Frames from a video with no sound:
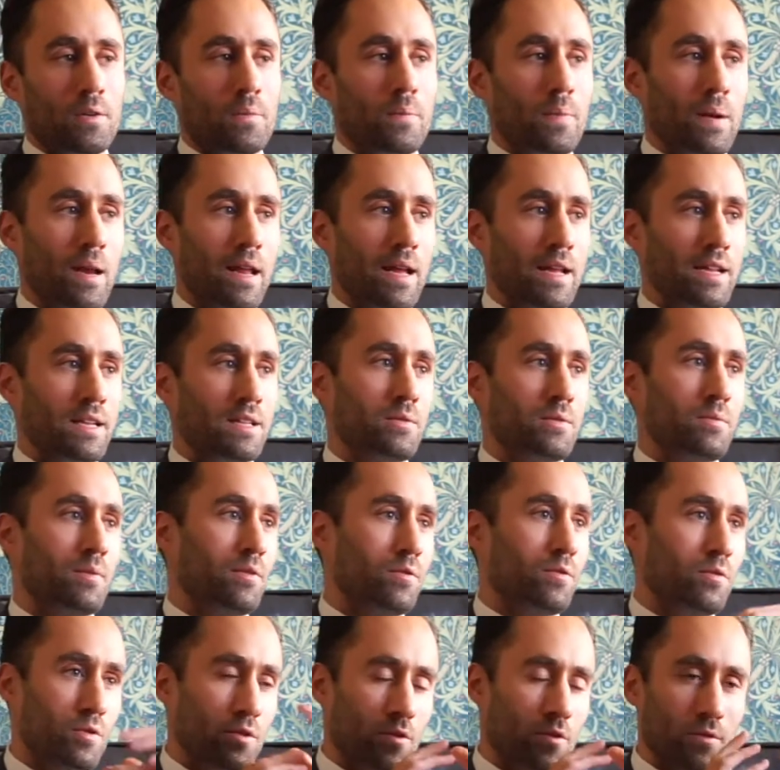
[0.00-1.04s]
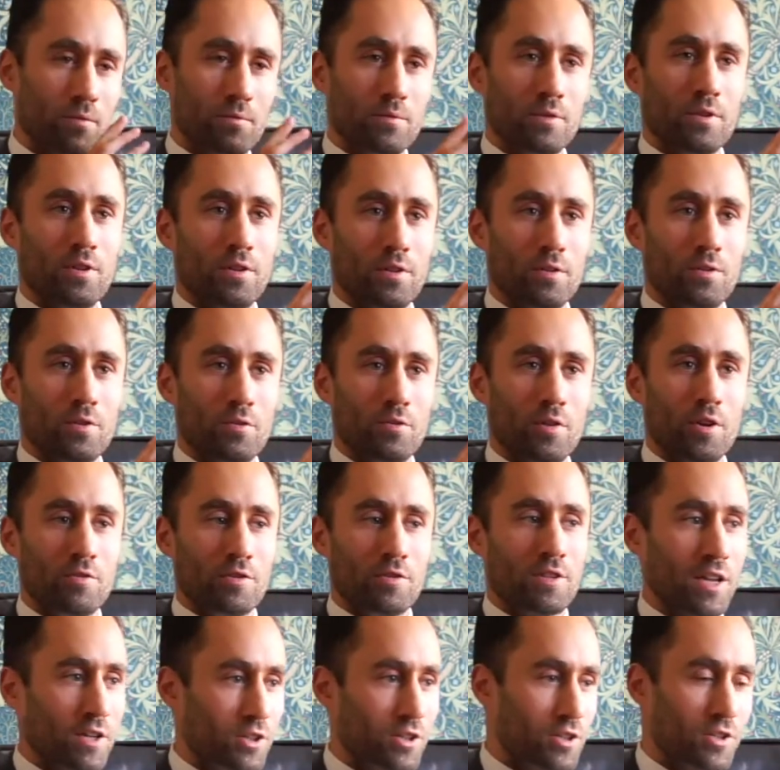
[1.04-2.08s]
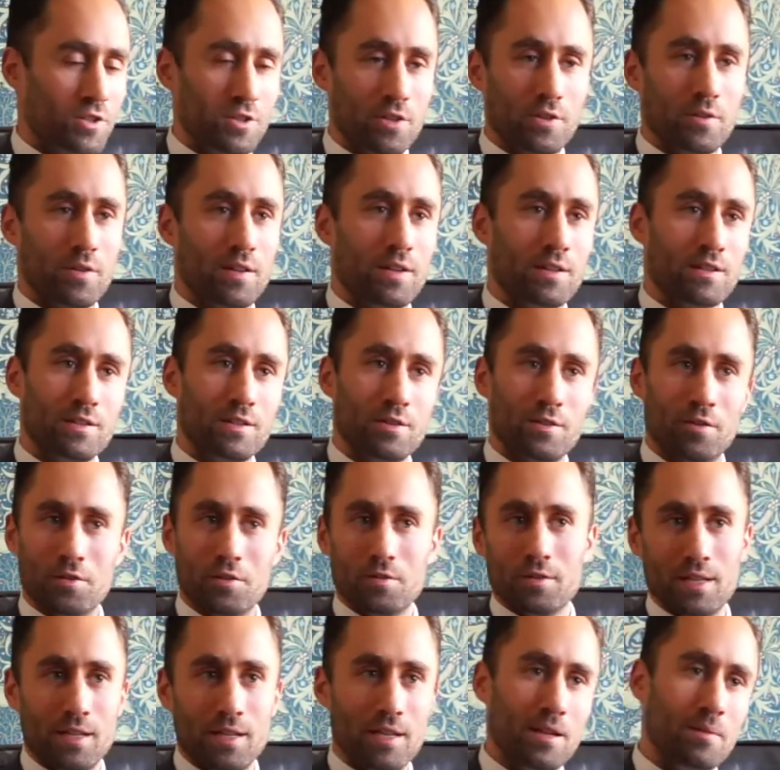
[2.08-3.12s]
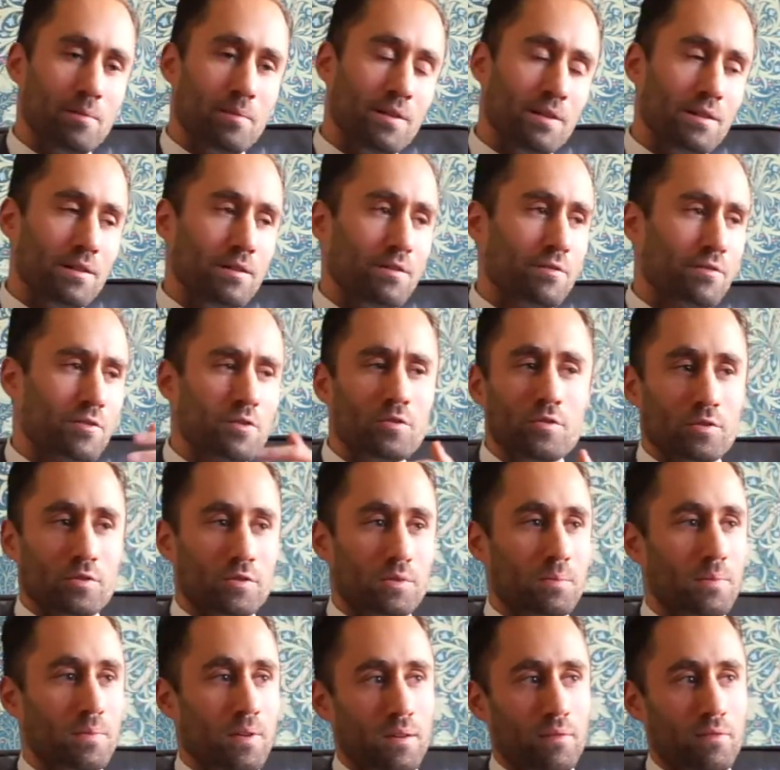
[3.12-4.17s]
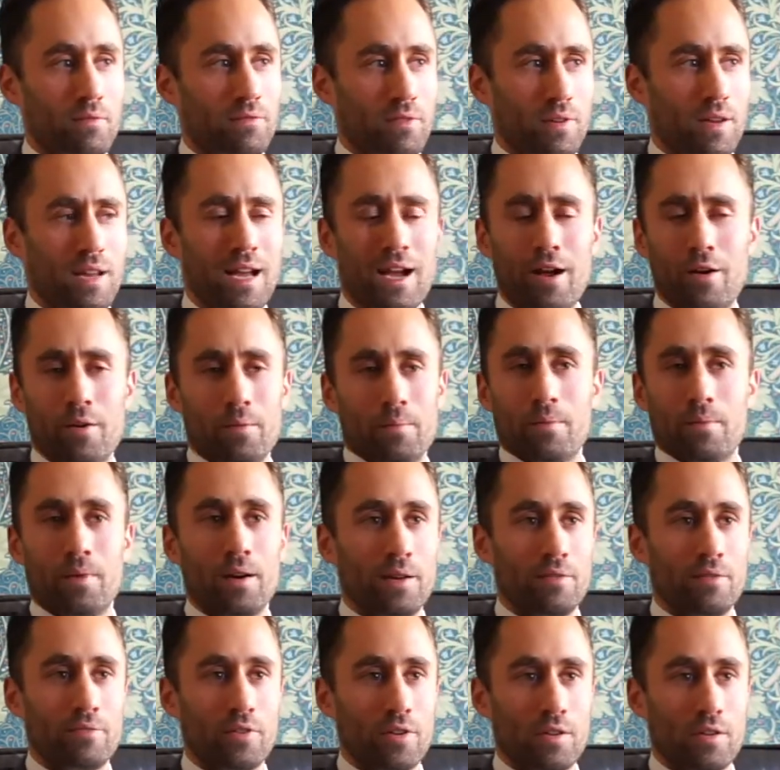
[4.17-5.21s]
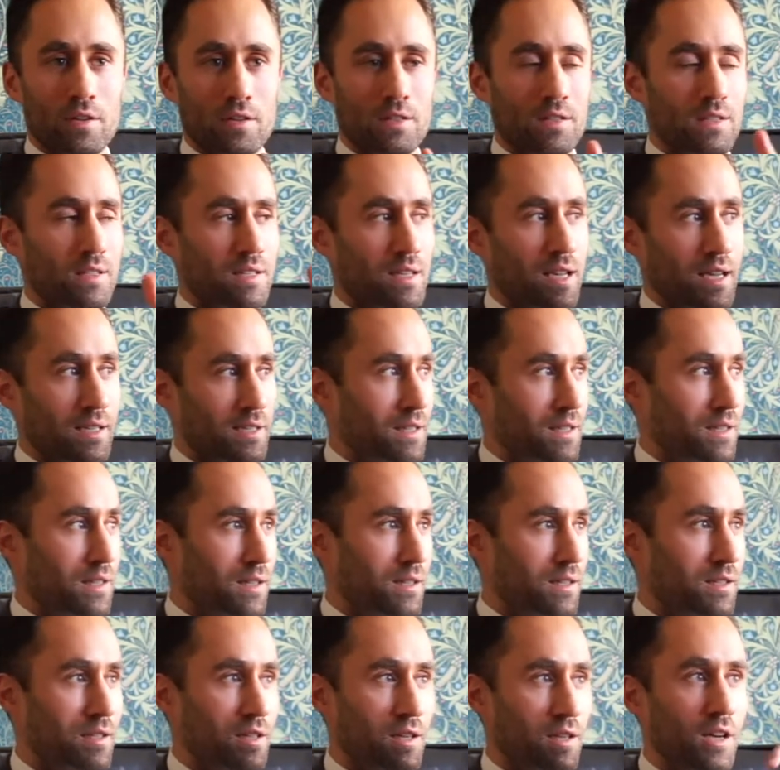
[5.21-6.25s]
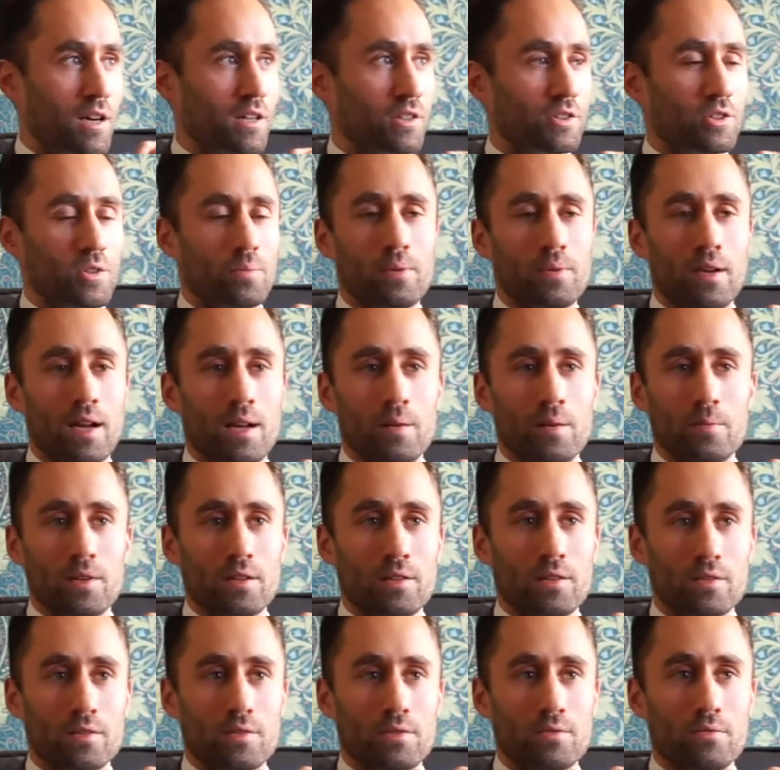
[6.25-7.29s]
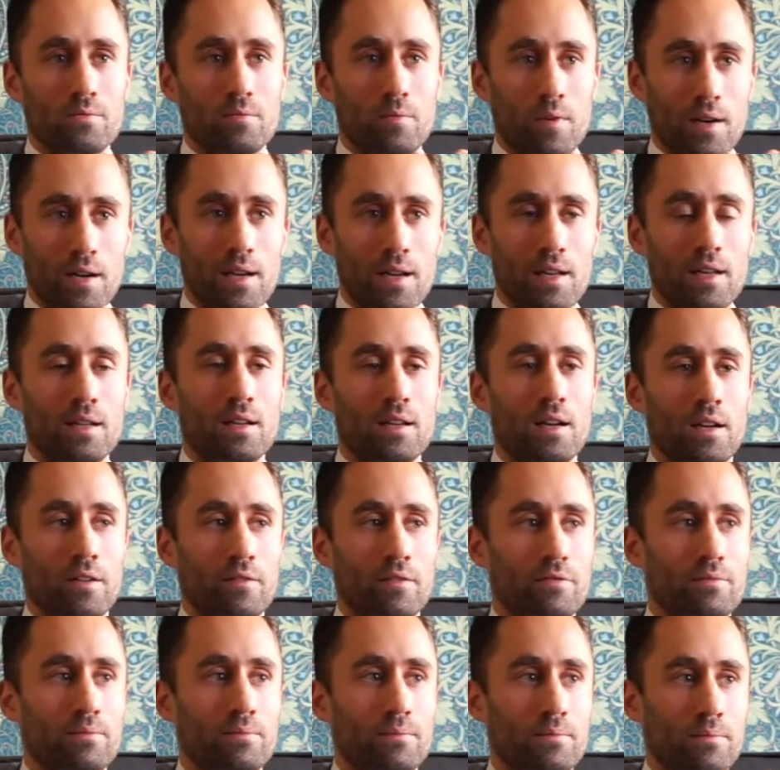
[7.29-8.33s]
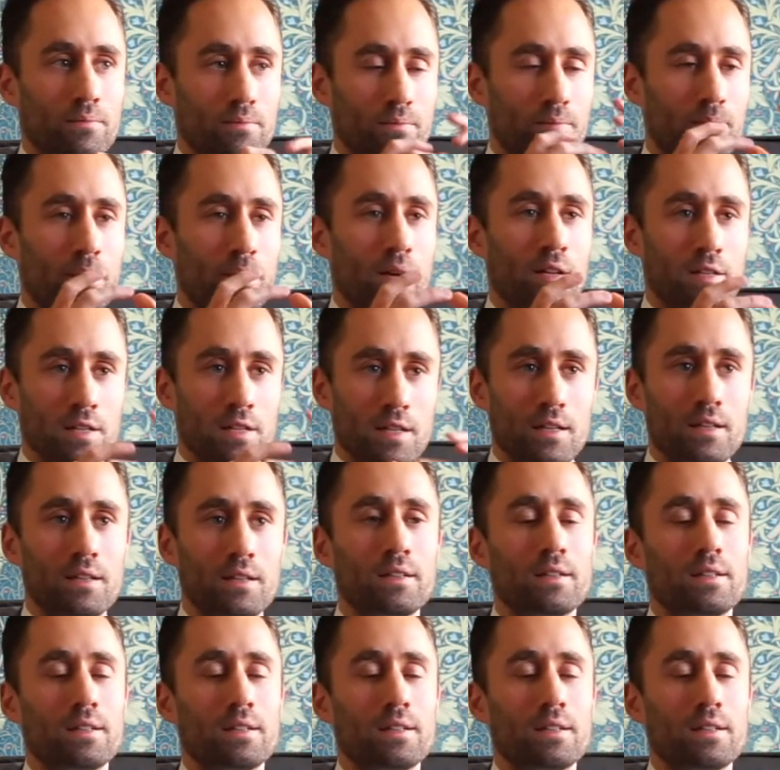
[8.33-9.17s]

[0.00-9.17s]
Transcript: place with all your own touches to it and your own team, and of course. But for now, my focus is getting the cigar shop at Annabelle's really kind of buzzing.